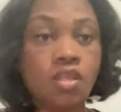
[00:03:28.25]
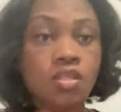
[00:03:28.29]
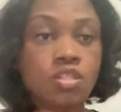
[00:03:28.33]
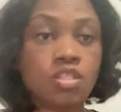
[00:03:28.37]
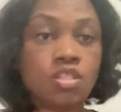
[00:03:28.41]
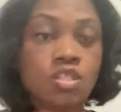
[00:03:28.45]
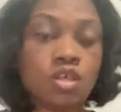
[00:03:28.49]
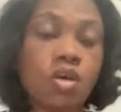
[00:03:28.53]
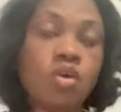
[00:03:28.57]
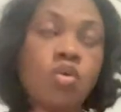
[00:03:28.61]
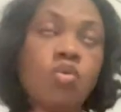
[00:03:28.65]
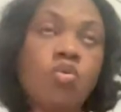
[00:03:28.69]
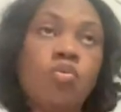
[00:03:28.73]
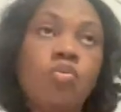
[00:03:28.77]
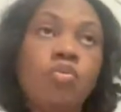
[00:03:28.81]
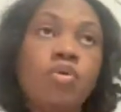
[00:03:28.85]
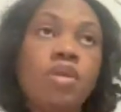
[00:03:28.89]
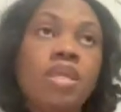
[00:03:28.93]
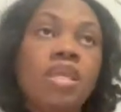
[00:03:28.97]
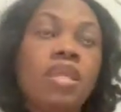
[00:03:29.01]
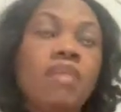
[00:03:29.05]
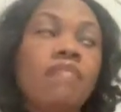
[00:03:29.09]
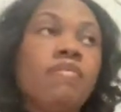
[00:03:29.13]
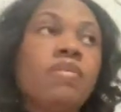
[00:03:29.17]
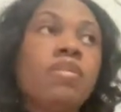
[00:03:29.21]

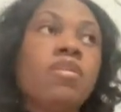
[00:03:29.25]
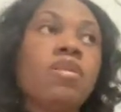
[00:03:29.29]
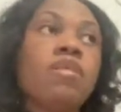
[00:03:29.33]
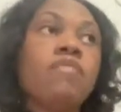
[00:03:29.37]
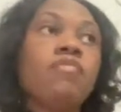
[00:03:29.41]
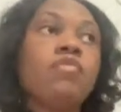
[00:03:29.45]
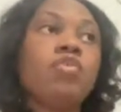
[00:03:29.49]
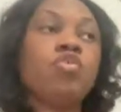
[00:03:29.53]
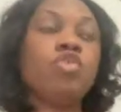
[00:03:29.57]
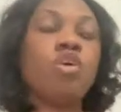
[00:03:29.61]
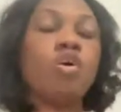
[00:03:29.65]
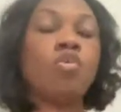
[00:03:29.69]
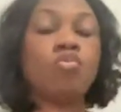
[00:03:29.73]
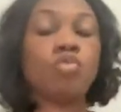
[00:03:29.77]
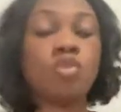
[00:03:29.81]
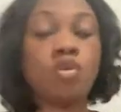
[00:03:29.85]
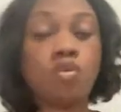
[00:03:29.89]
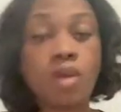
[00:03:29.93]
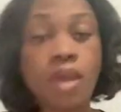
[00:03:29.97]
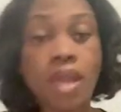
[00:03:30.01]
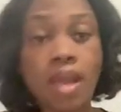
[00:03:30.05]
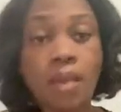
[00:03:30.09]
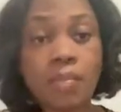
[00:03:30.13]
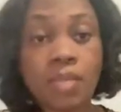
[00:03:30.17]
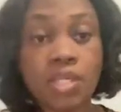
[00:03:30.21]
So even if you don't
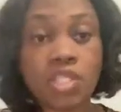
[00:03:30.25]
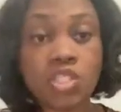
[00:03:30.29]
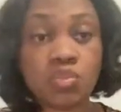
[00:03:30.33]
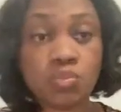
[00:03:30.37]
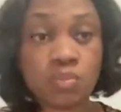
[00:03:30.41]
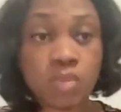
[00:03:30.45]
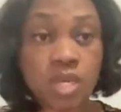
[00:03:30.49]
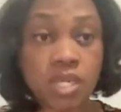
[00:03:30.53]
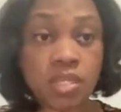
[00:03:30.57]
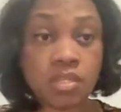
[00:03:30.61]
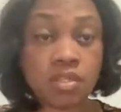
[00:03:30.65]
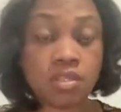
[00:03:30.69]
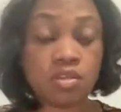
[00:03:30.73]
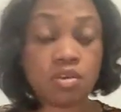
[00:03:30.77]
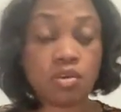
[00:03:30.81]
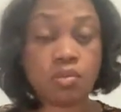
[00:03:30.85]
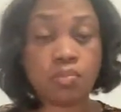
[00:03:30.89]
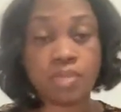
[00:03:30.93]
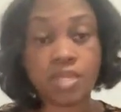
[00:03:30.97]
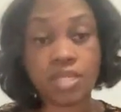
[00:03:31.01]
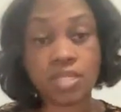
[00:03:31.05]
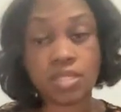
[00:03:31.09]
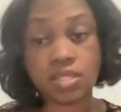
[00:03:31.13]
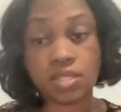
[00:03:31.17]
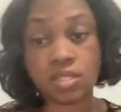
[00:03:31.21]
know how much money your
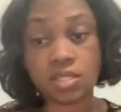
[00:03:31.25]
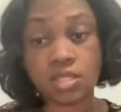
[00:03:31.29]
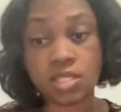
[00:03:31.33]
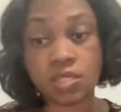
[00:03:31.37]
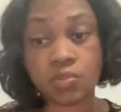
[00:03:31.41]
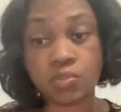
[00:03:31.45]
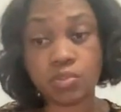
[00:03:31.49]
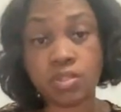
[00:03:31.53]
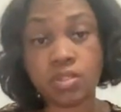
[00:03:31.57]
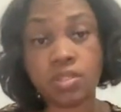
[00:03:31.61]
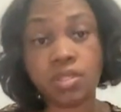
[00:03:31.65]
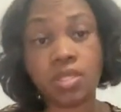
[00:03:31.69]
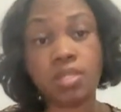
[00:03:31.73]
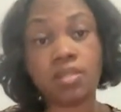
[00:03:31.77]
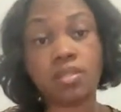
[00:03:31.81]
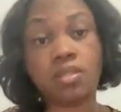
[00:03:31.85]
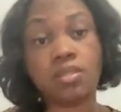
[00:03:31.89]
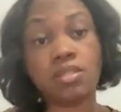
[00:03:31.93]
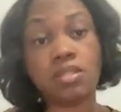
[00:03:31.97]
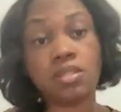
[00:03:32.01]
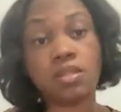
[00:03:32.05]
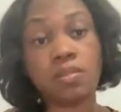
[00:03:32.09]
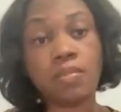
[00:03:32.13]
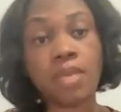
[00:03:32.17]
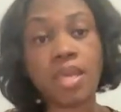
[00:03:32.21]
business is
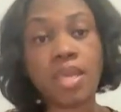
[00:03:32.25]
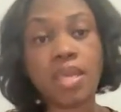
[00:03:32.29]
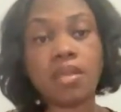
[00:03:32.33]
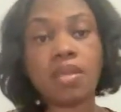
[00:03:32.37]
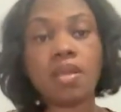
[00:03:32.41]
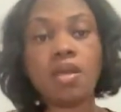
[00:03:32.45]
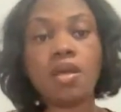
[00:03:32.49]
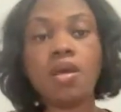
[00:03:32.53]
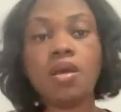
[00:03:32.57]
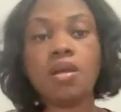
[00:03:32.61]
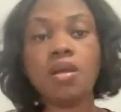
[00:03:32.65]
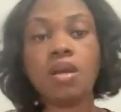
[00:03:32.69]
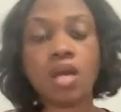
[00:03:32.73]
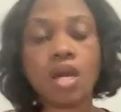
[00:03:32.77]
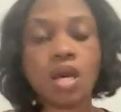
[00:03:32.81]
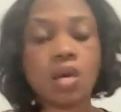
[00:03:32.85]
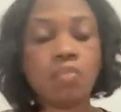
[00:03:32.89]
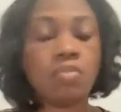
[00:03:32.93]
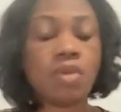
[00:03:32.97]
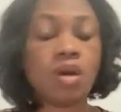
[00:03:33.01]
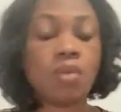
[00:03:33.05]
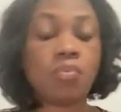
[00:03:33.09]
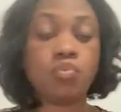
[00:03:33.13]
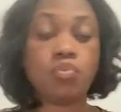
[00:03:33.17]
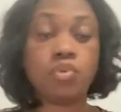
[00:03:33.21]
predicted to make,
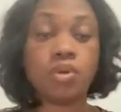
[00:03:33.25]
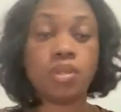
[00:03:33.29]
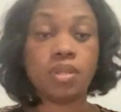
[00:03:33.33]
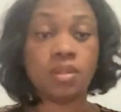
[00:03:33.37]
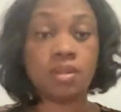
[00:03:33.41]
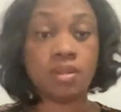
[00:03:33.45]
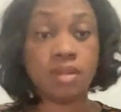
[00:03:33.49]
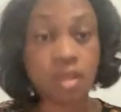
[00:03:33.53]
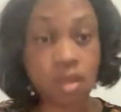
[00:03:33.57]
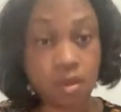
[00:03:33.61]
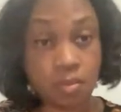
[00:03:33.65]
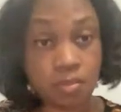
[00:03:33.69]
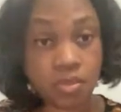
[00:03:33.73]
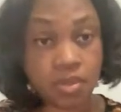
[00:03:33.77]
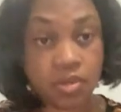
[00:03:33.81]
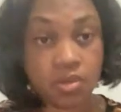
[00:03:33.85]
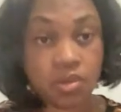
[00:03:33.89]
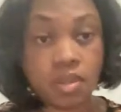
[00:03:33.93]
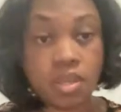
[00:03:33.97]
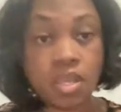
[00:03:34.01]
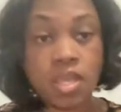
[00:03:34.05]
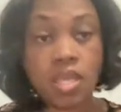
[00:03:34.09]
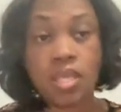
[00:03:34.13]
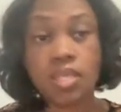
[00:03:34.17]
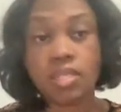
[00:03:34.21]
come up with a
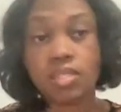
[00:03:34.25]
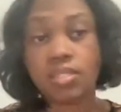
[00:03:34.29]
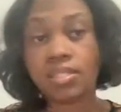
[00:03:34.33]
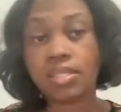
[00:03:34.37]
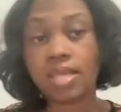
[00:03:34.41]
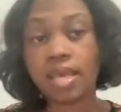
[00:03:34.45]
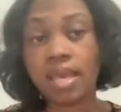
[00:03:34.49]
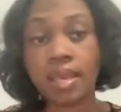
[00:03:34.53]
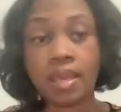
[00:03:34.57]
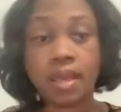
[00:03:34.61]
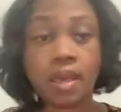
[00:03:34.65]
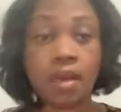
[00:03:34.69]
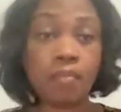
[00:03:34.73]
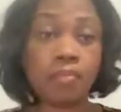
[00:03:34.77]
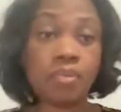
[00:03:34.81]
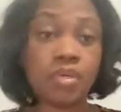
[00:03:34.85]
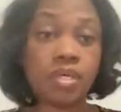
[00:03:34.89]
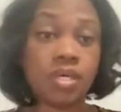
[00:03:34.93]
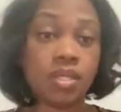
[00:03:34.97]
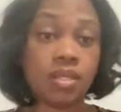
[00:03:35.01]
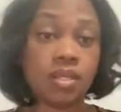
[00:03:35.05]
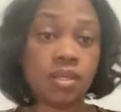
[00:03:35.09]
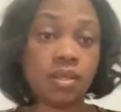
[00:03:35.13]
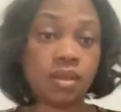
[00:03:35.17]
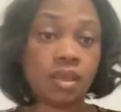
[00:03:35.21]
number. Say I'm
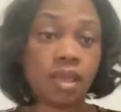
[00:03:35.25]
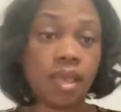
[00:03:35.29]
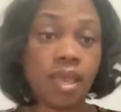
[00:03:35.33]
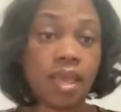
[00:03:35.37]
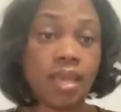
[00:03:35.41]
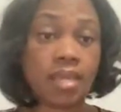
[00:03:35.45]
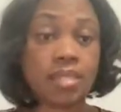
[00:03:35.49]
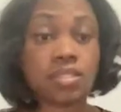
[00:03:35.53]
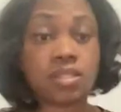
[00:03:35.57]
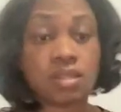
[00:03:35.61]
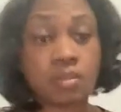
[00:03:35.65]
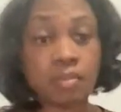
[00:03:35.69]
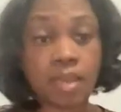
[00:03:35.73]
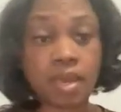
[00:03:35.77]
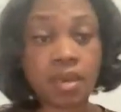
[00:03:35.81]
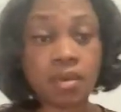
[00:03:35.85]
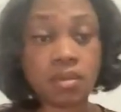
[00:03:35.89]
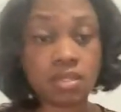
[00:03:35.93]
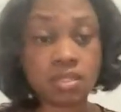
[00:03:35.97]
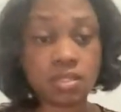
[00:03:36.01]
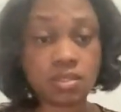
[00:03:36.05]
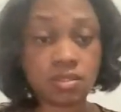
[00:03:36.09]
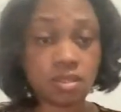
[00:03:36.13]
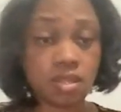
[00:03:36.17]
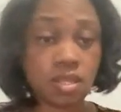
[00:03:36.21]
putting X
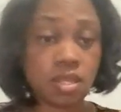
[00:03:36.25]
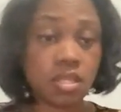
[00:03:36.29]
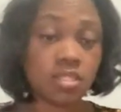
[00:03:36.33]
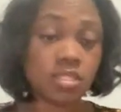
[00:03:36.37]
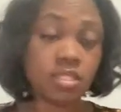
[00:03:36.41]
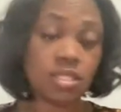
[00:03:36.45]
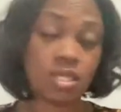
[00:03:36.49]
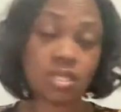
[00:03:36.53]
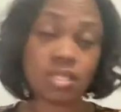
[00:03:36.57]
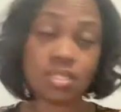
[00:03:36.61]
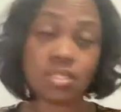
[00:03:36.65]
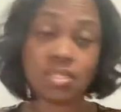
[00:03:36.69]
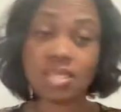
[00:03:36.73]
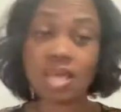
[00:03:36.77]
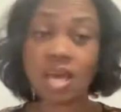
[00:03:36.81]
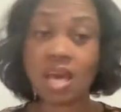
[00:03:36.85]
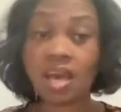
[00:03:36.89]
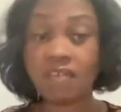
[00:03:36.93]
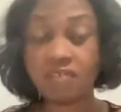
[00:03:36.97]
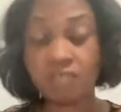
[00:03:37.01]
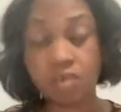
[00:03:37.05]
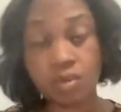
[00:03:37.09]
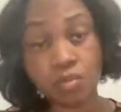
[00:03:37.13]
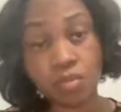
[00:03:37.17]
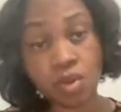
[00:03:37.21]
amount to the
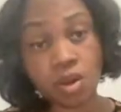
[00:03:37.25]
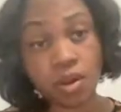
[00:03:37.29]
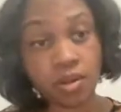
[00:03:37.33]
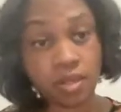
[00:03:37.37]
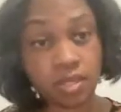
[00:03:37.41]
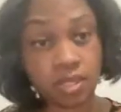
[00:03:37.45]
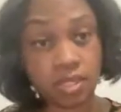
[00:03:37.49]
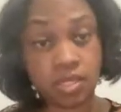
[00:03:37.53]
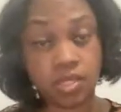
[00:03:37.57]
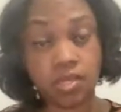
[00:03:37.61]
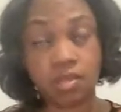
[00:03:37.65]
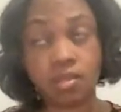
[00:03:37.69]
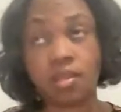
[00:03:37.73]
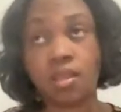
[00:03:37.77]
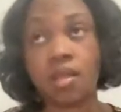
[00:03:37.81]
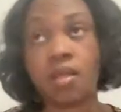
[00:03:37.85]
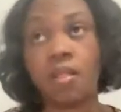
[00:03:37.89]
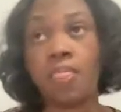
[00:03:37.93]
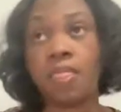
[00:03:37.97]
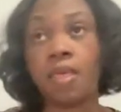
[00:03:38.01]
side for marketing.